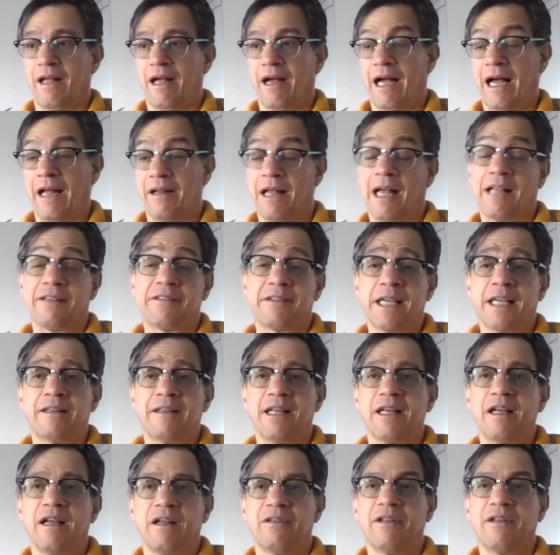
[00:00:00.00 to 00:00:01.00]
and set
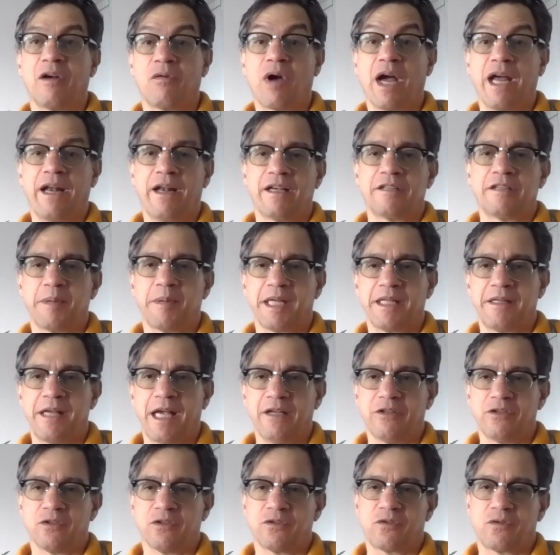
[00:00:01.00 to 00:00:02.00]
the right
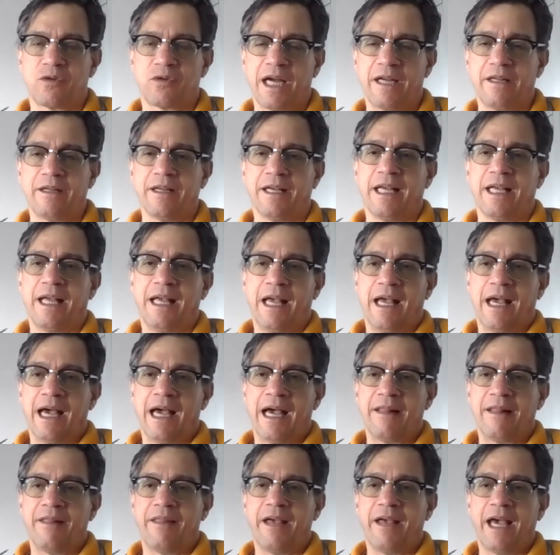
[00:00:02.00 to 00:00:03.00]
expectations, right?
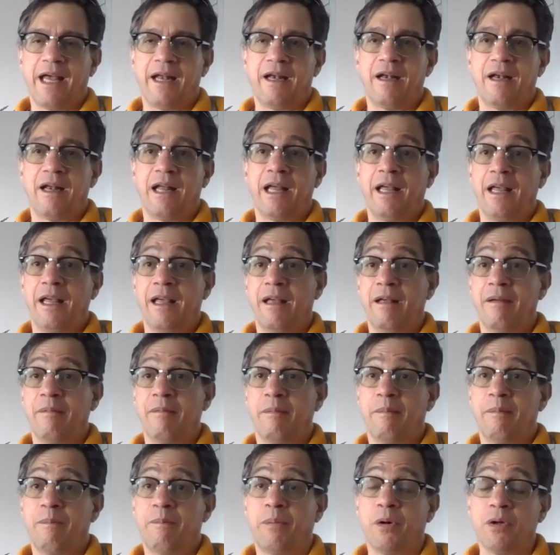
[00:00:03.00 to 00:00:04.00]
and then
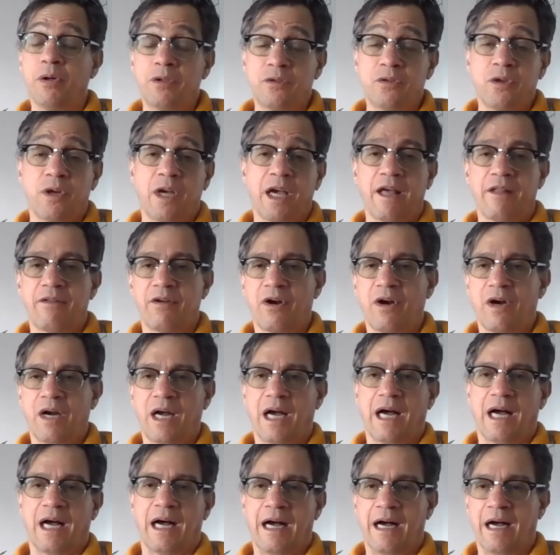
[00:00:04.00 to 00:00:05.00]
put together
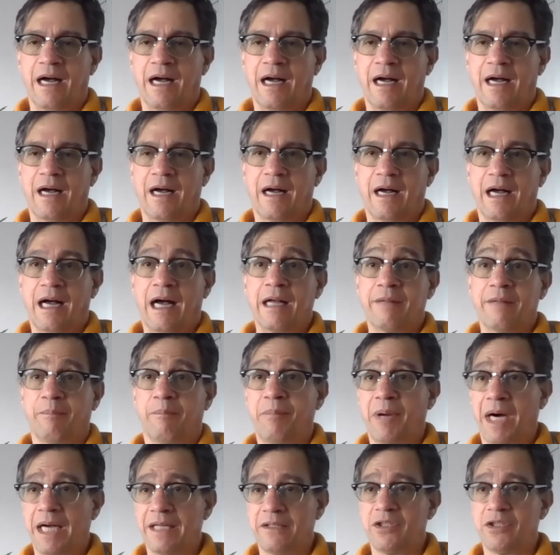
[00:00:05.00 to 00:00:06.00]
a
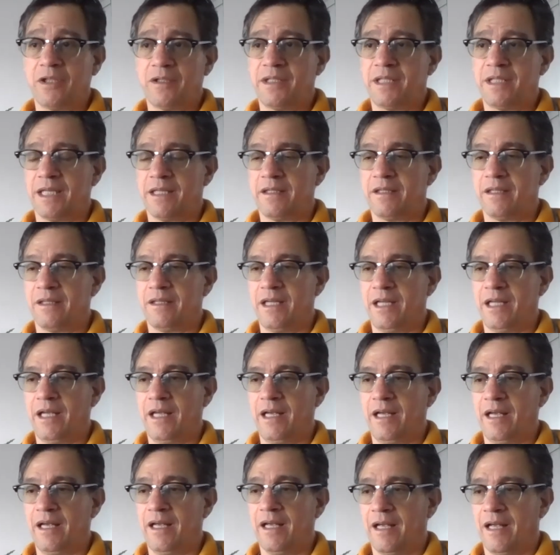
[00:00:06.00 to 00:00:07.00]
budget that
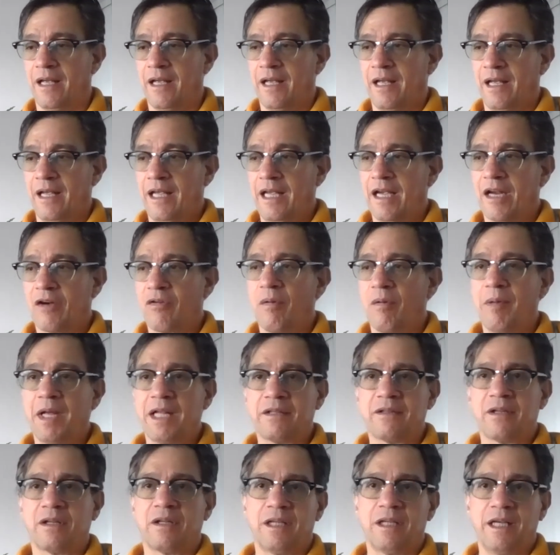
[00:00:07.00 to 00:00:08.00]

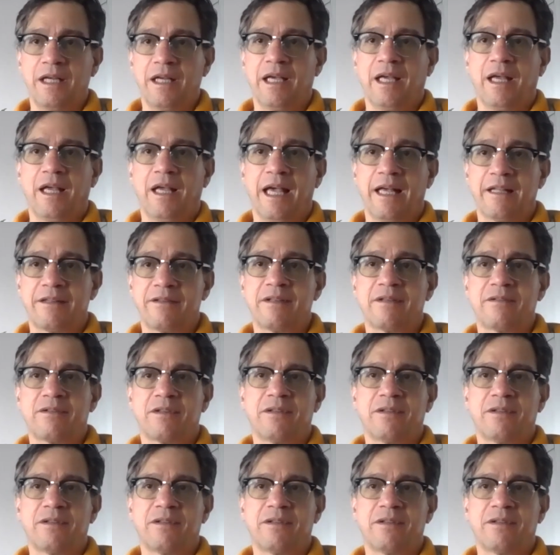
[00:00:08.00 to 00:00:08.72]
incrementally gets